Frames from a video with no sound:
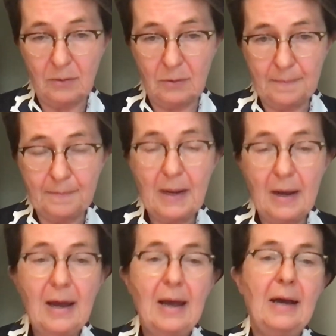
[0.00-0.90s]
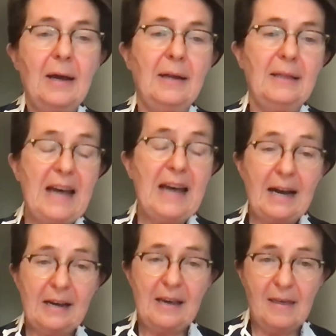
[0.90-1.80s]
but it wasn't
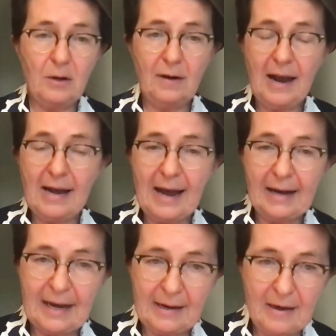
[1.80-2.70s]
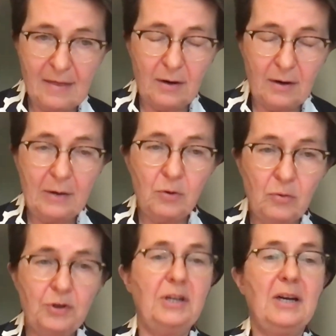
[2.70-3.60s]
severe, so she
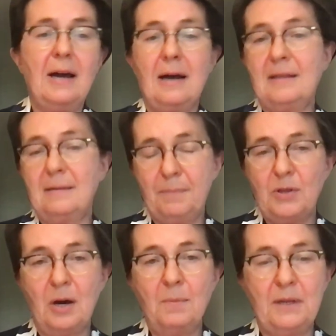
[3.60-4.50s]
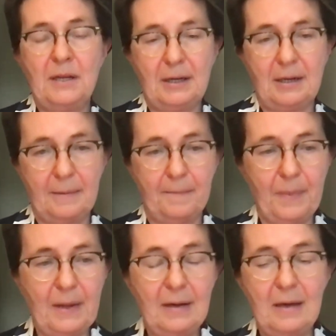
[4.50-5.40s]
was able to take care of other
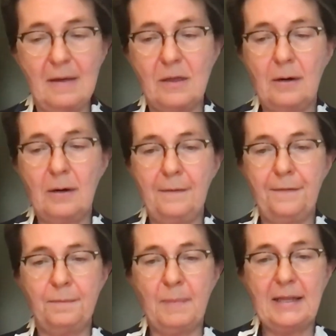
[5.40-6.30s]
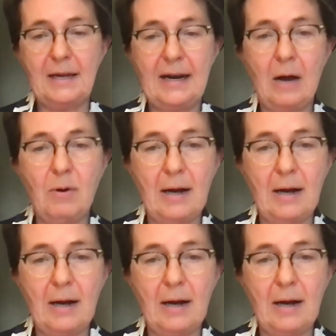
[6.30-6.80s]
wounded in the hospital.